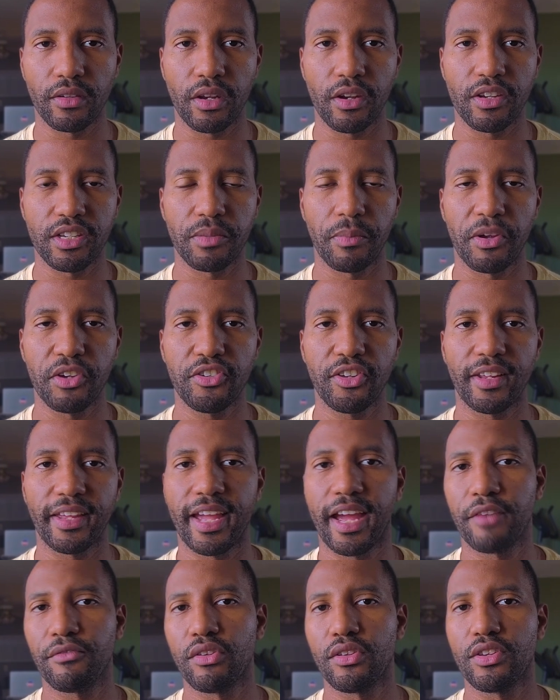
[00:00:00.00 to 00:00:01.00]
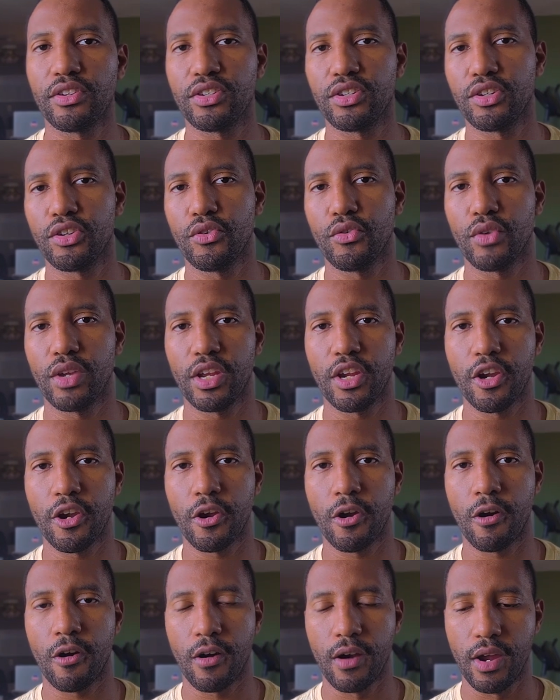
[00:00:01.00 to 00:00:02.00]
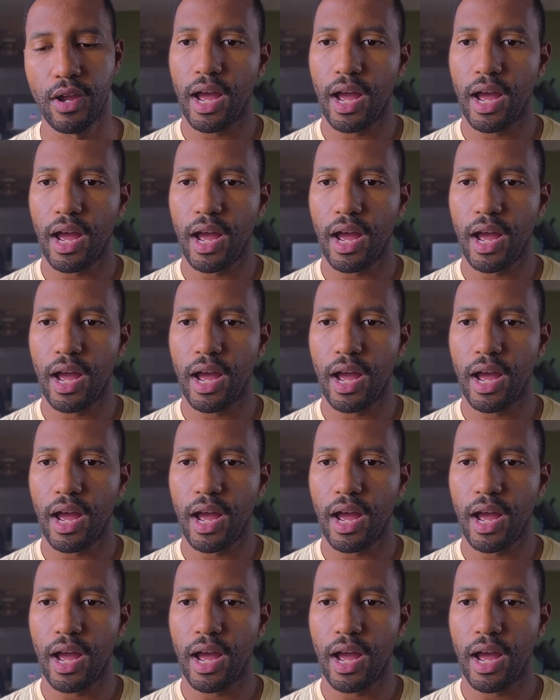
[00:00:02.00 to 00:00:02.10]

you know, especially after this 2 year